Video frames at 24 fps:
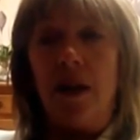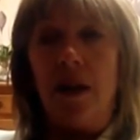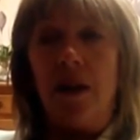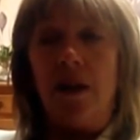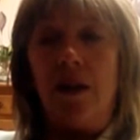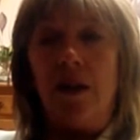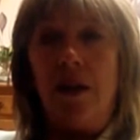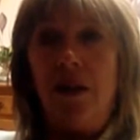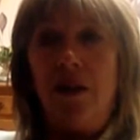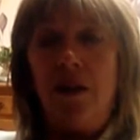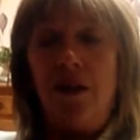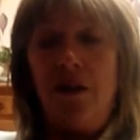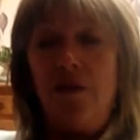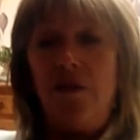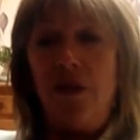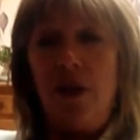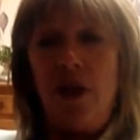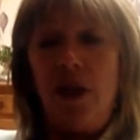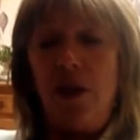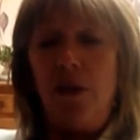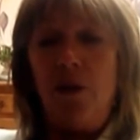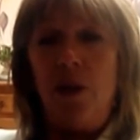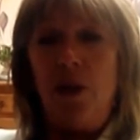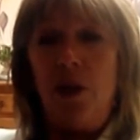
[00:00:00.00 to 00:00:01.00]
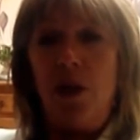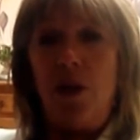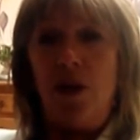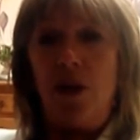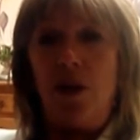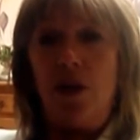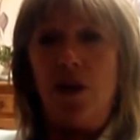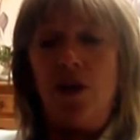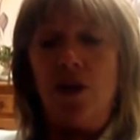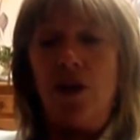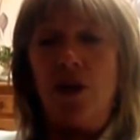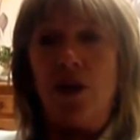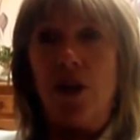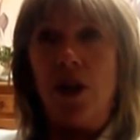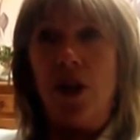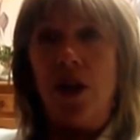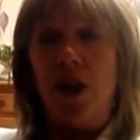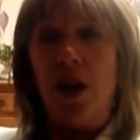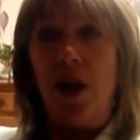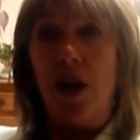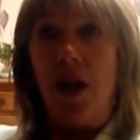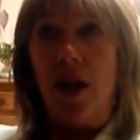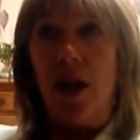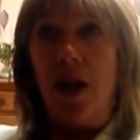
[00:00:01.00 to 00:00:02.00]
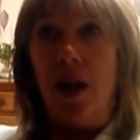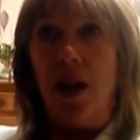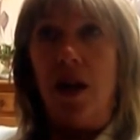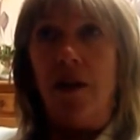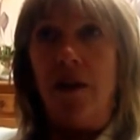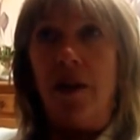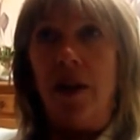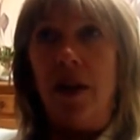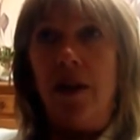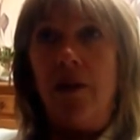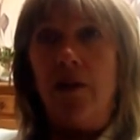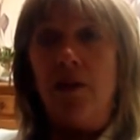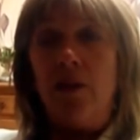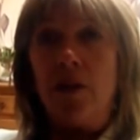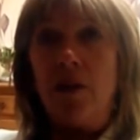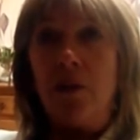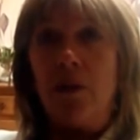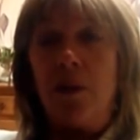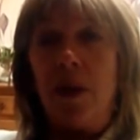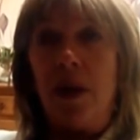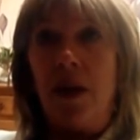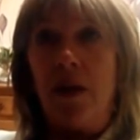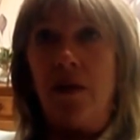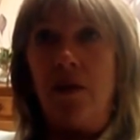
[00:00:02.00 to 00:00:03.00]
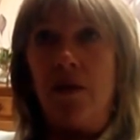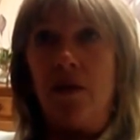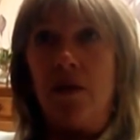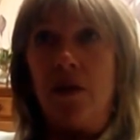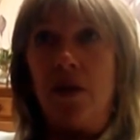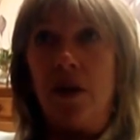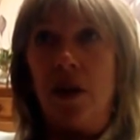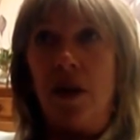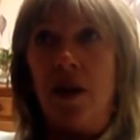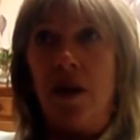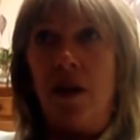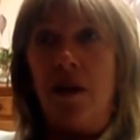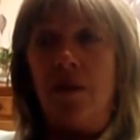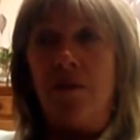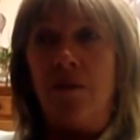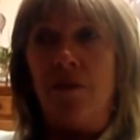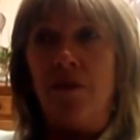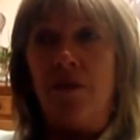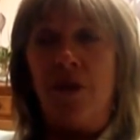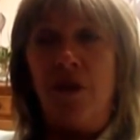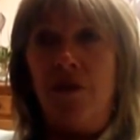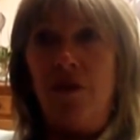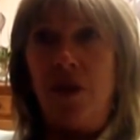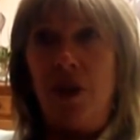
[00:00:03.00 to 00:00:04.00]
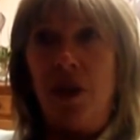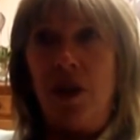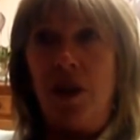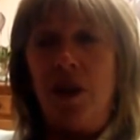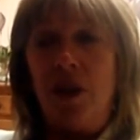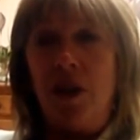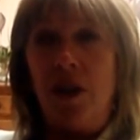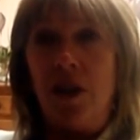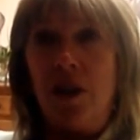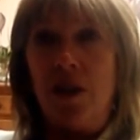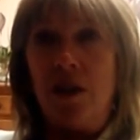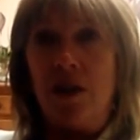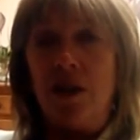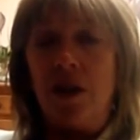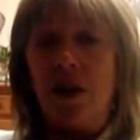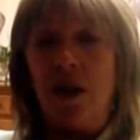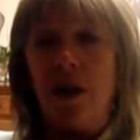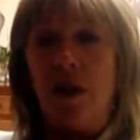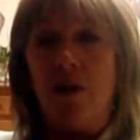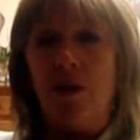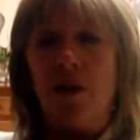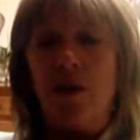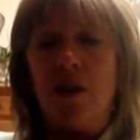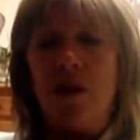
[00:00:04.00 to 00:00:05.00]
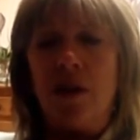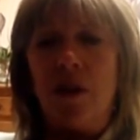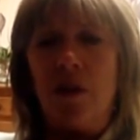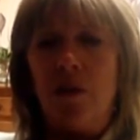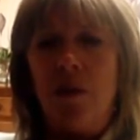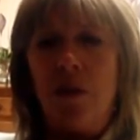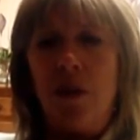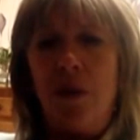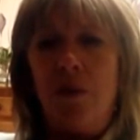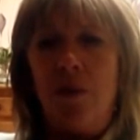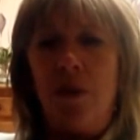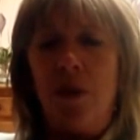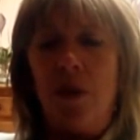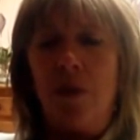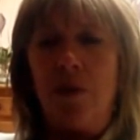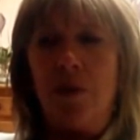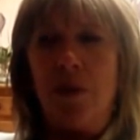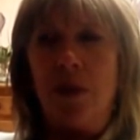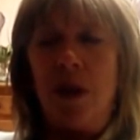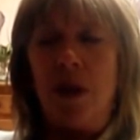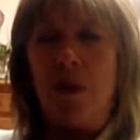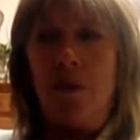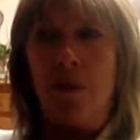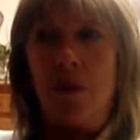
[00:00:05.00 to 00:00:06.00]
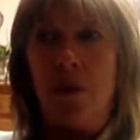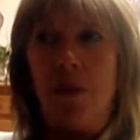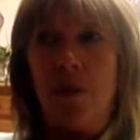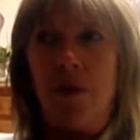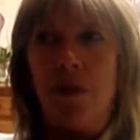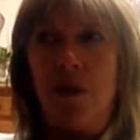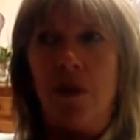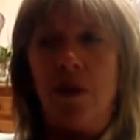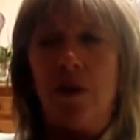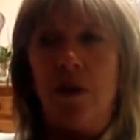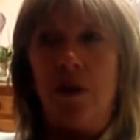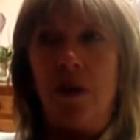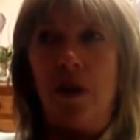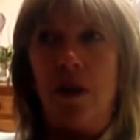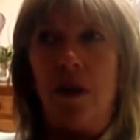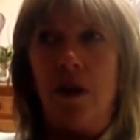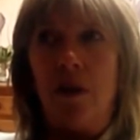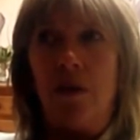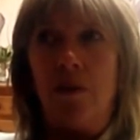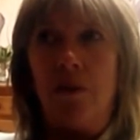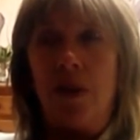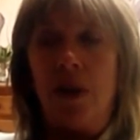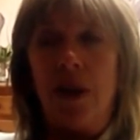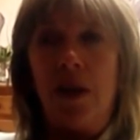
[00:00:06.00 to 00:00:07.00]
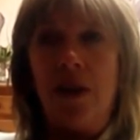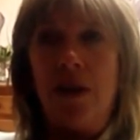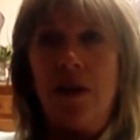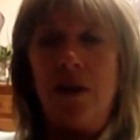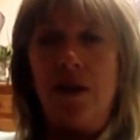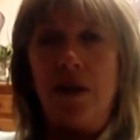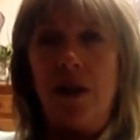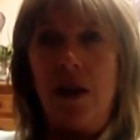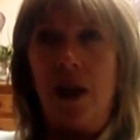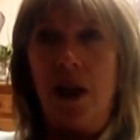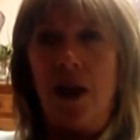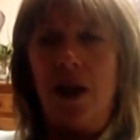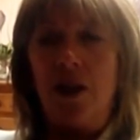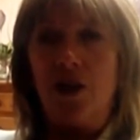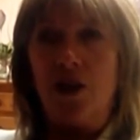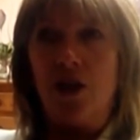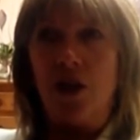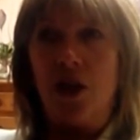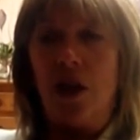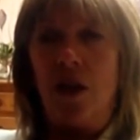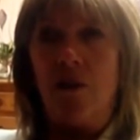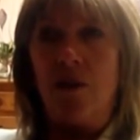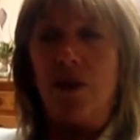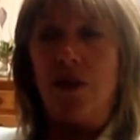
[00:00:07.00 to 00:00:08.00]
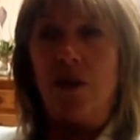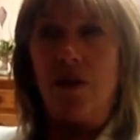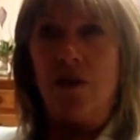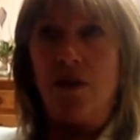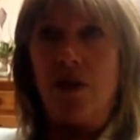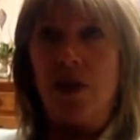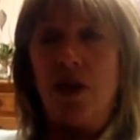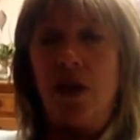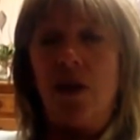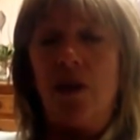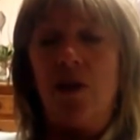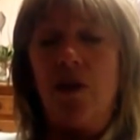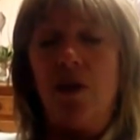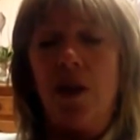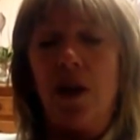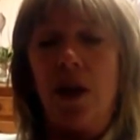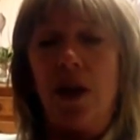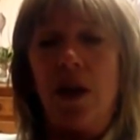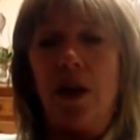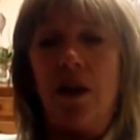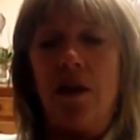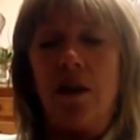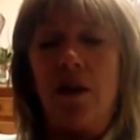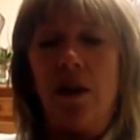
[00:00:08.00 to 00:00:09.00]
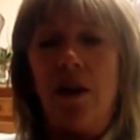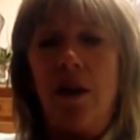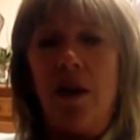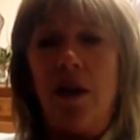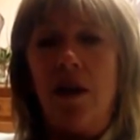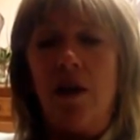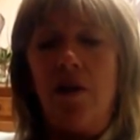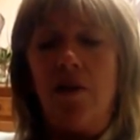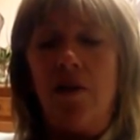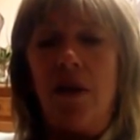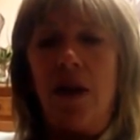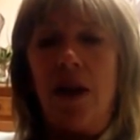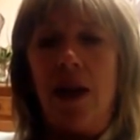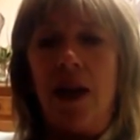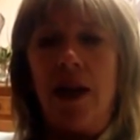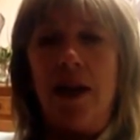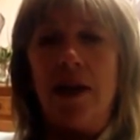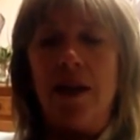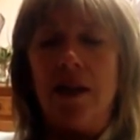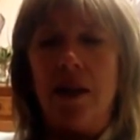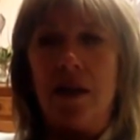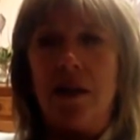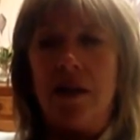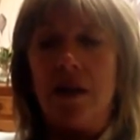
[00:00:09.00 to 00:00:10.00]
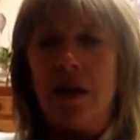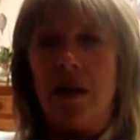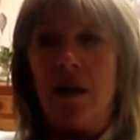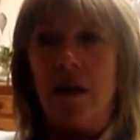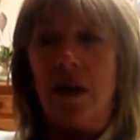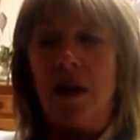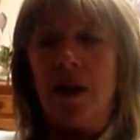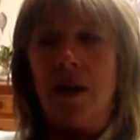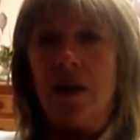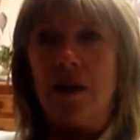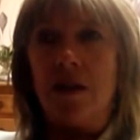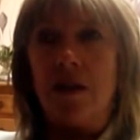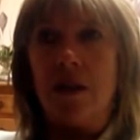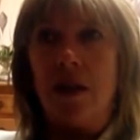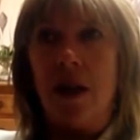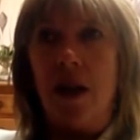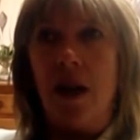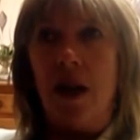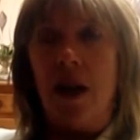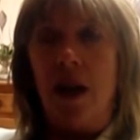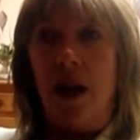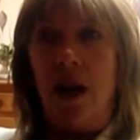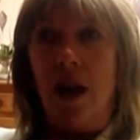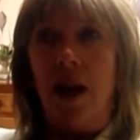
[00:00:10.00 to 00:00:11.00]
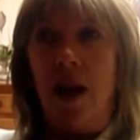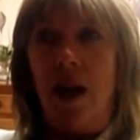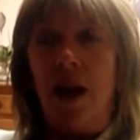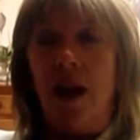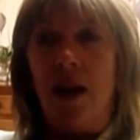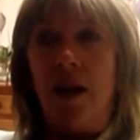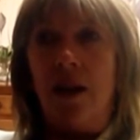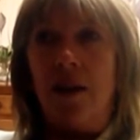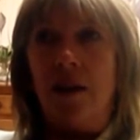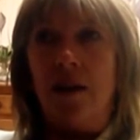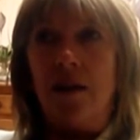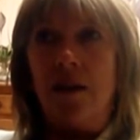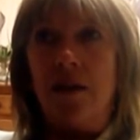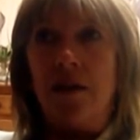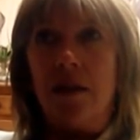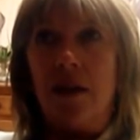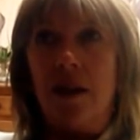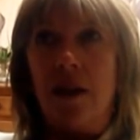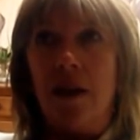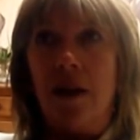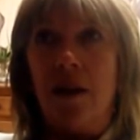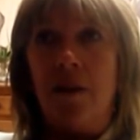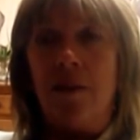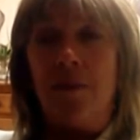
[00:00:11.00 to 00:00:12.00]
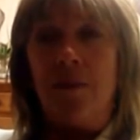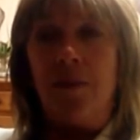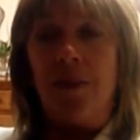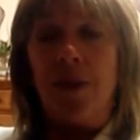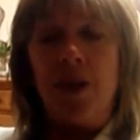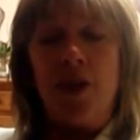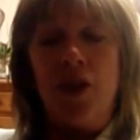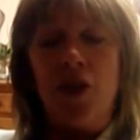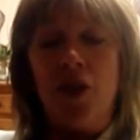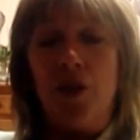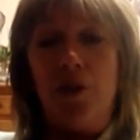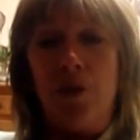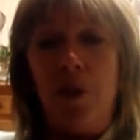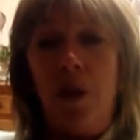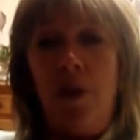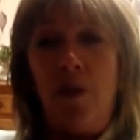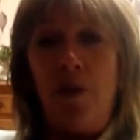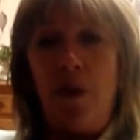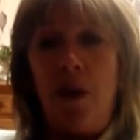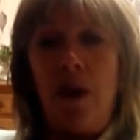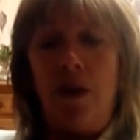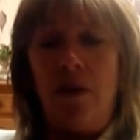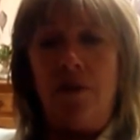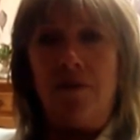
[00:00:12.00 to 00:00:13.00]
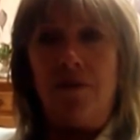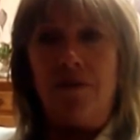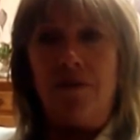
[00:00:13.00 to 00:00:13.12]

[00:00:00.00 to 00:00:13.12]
nothing really worked. And then it was about 15 years ago that something popped up on the internet. Actually, I was obviously looking at related sites, and this Yamoa